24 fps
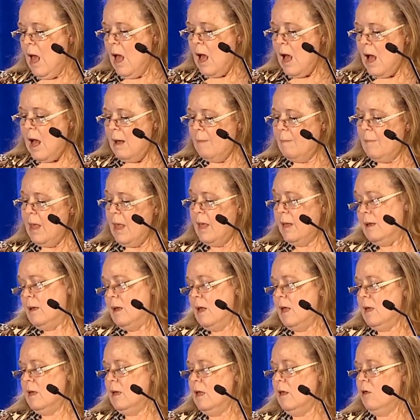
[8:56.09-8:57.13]

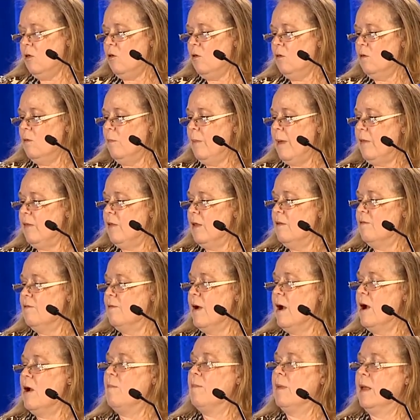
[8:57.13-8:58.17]
and issues about the
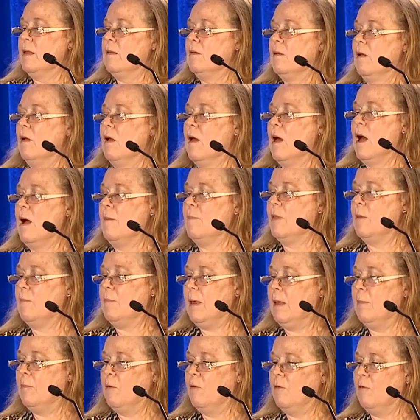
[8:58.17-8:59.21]
environment that
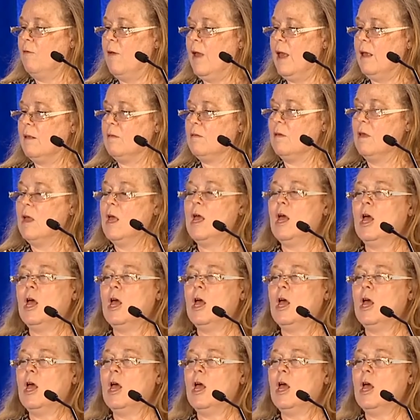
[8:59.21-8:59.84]
people face.